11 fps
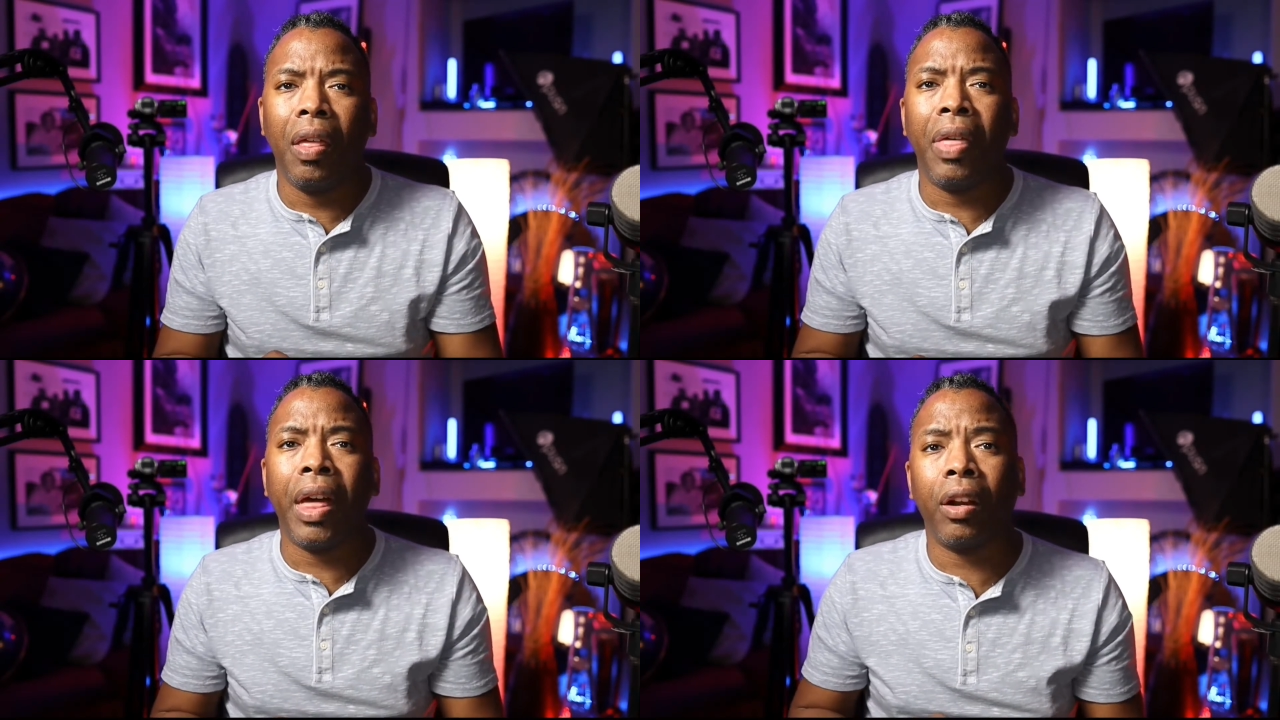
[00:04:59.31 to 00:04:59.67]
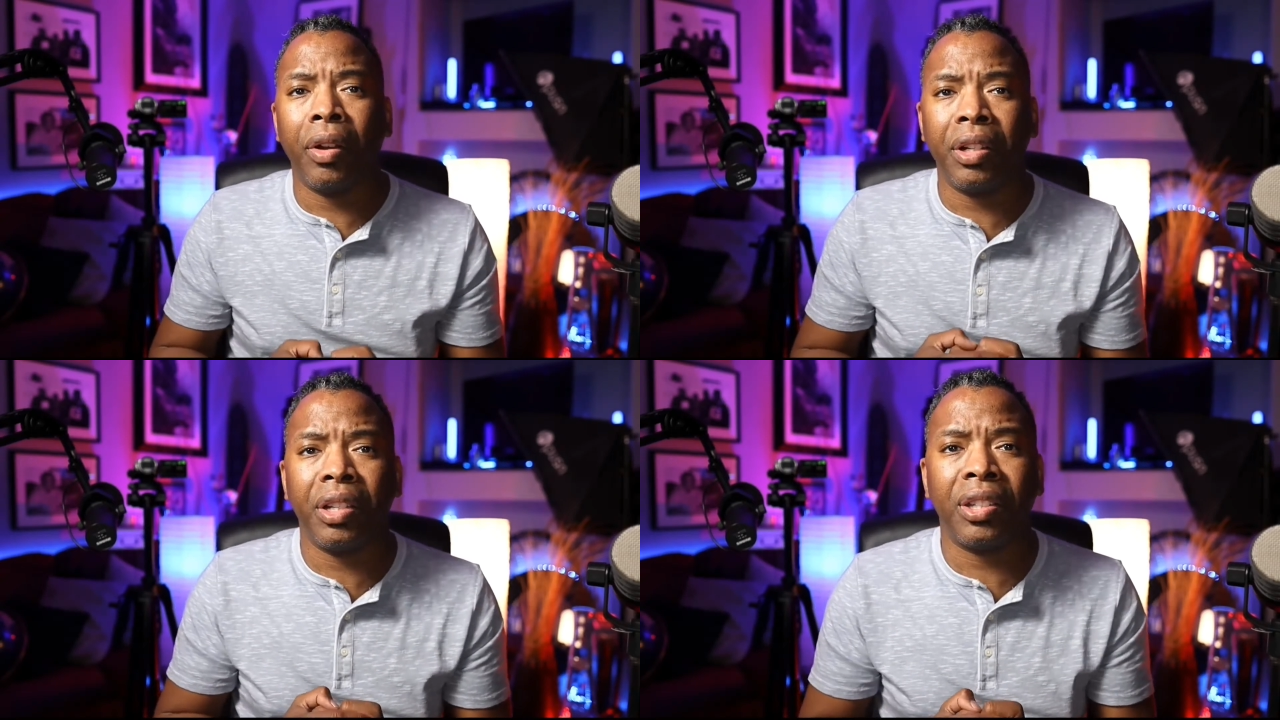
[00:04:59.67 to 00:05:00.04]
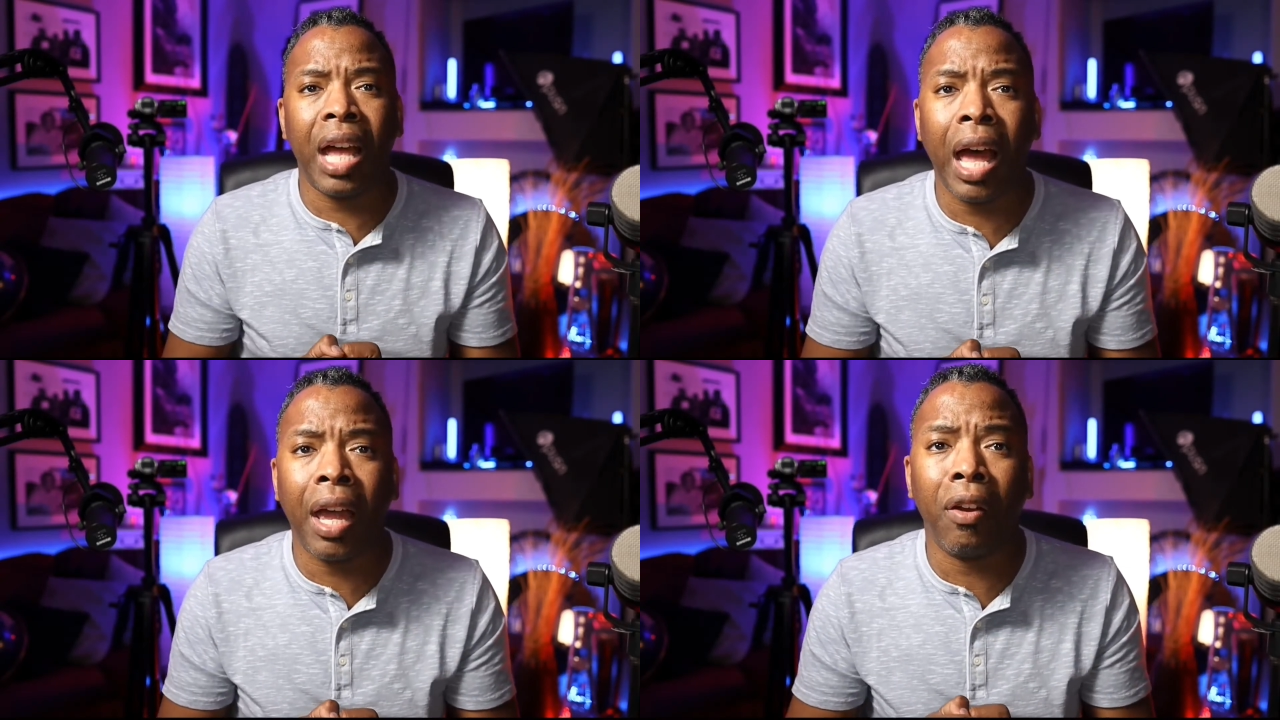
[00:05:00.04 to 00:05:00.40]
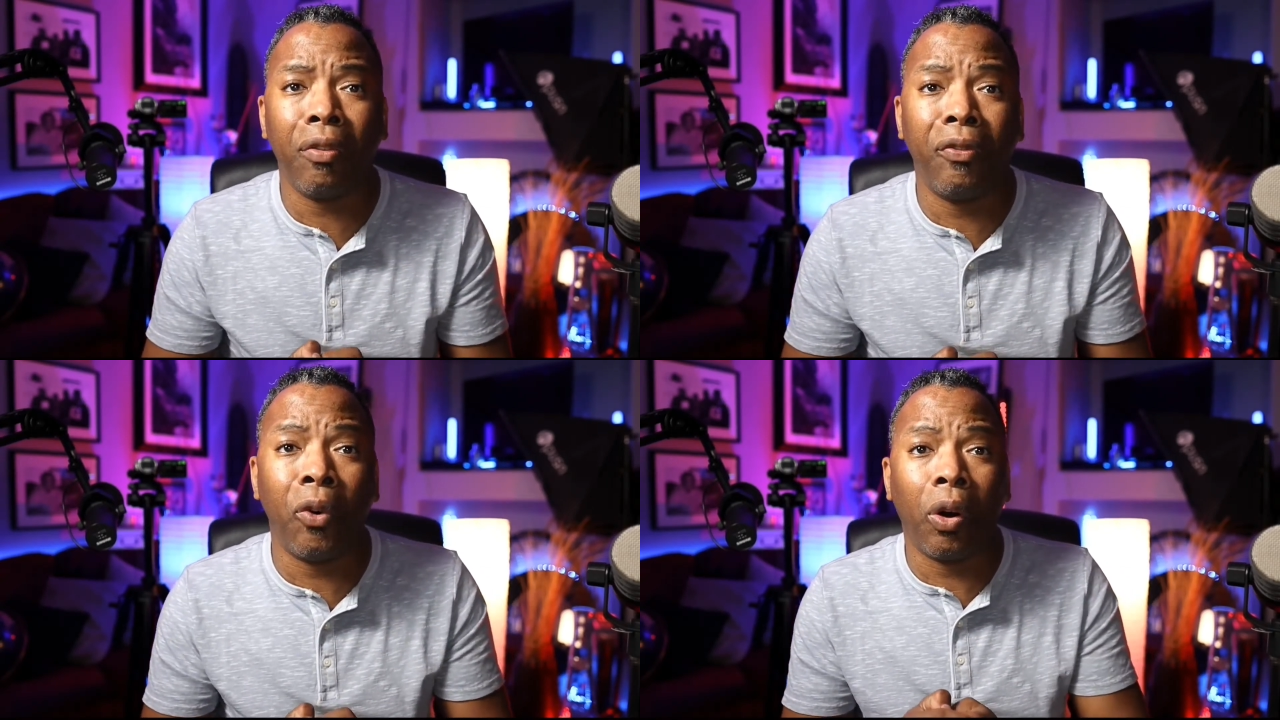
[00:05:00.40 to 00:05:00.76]
that are in desire
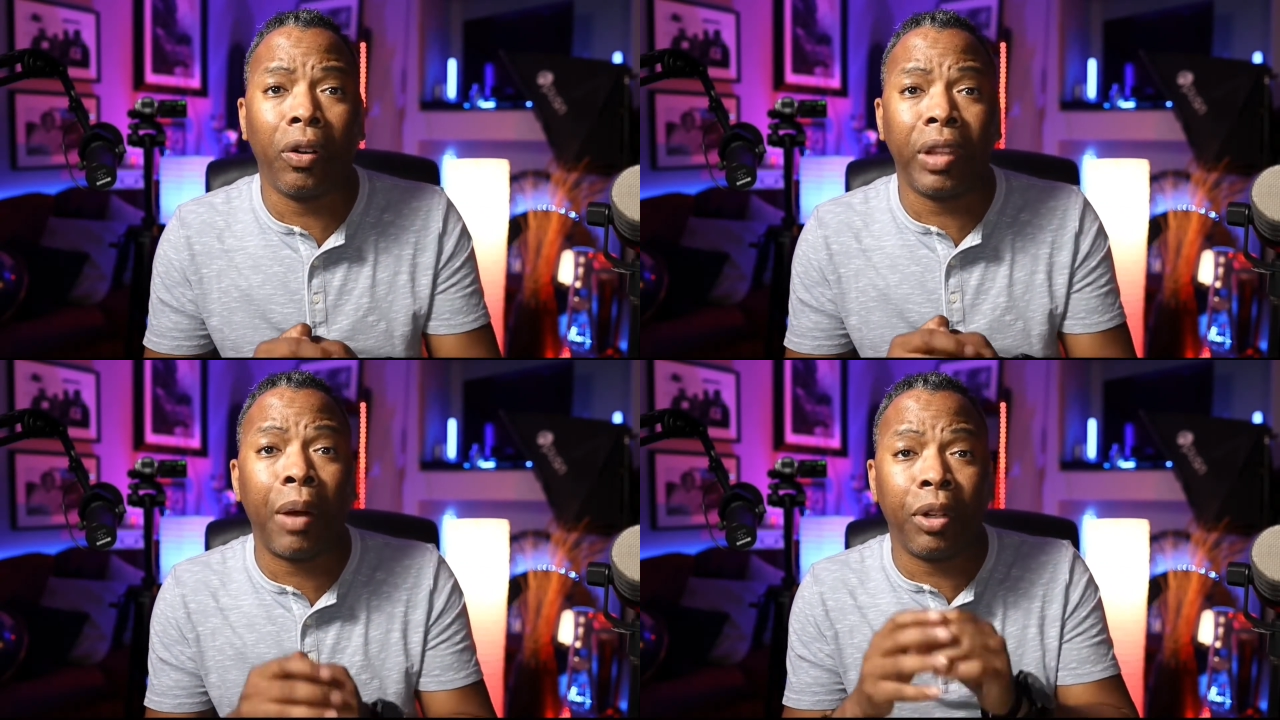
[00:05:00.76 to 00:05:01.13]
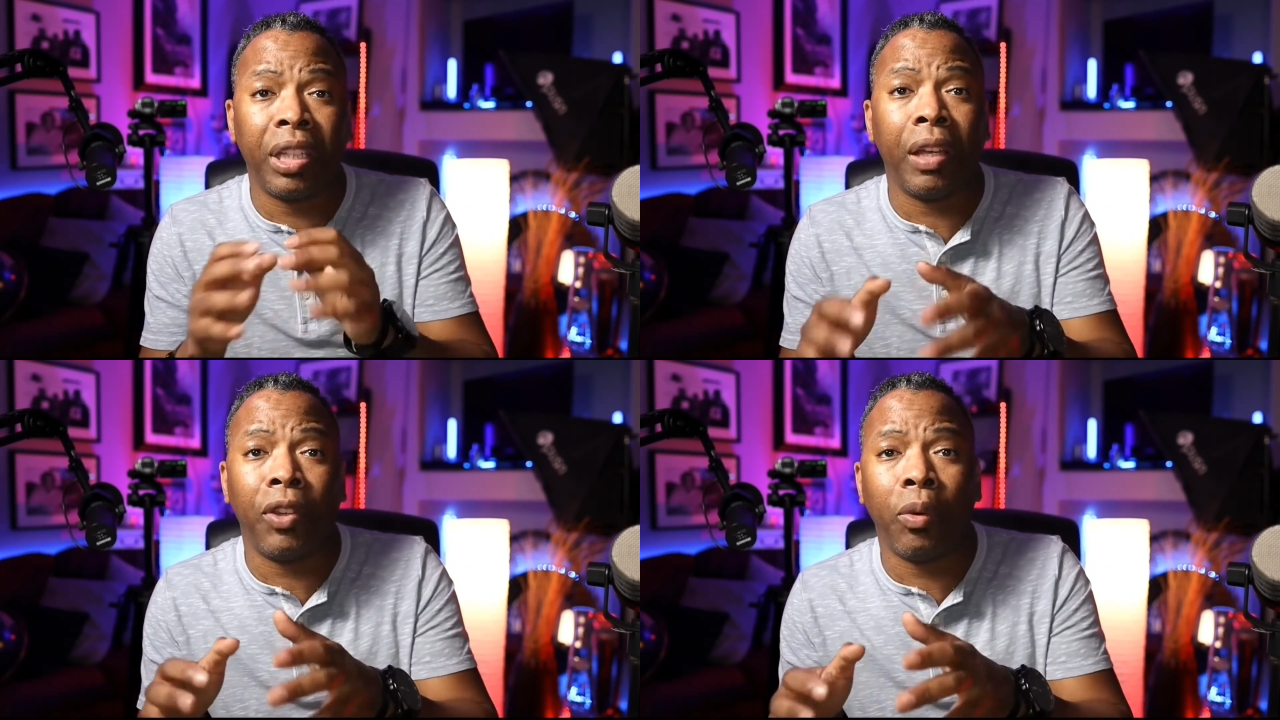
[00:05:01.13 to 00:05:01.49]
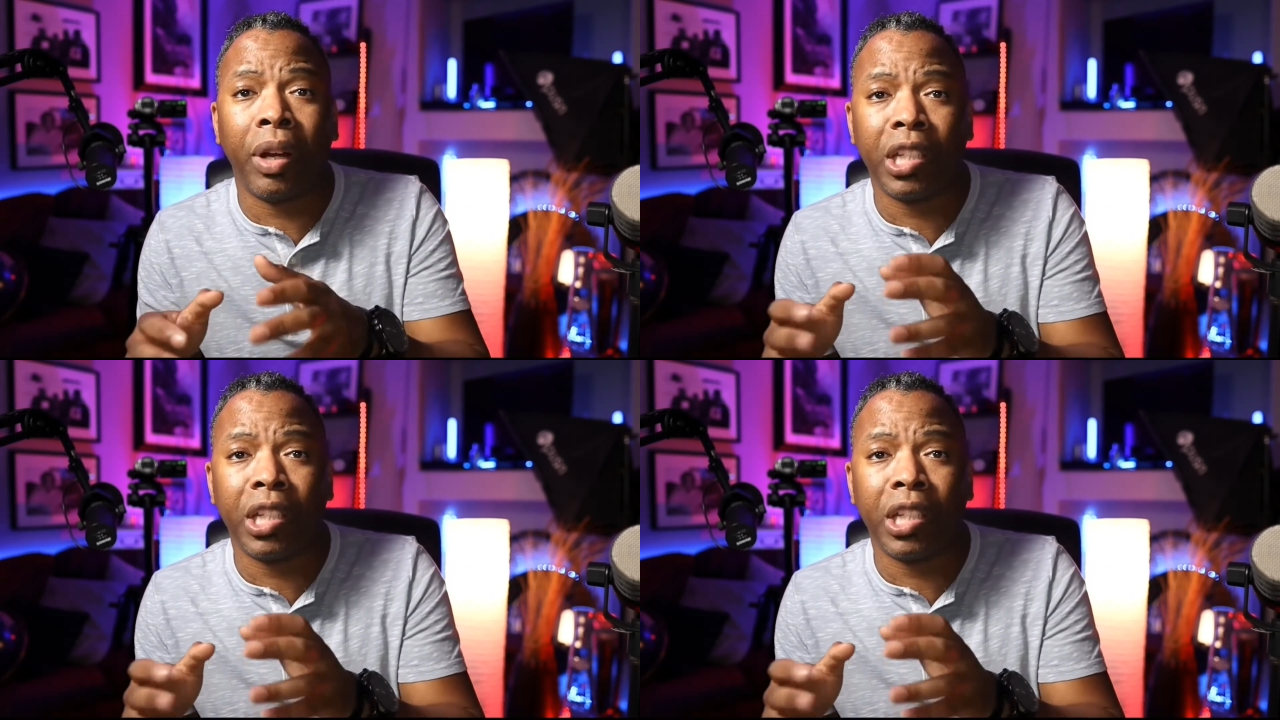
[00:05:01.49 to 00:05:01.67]
for, that would give you